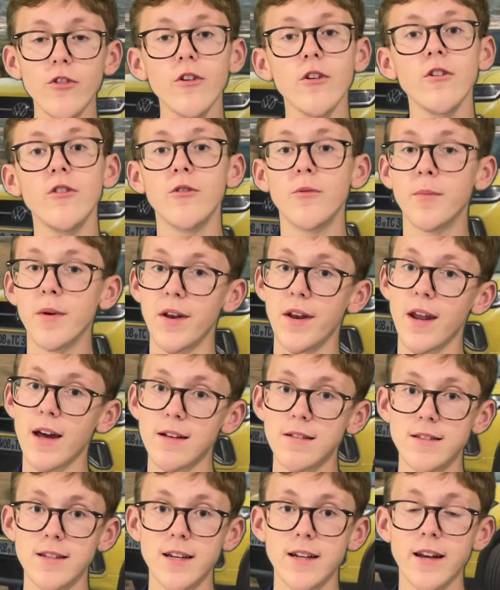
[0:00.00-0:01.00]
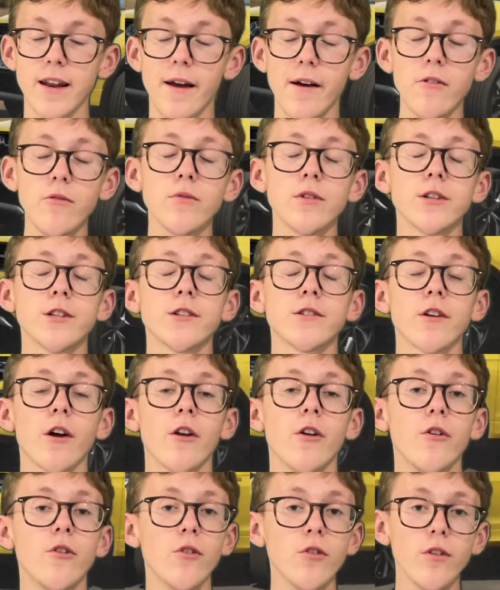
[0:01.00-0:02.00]
number 19 now, which is
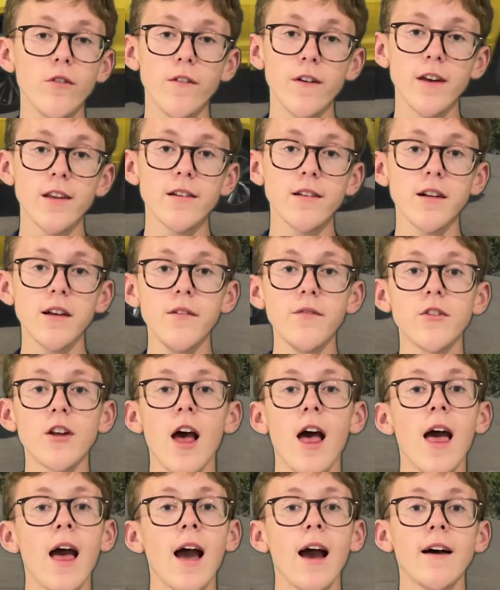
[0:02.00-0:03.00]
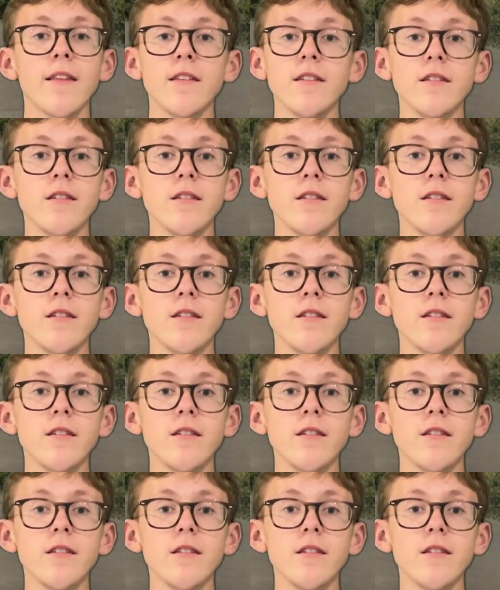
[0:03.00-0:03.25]
another facelift, and this is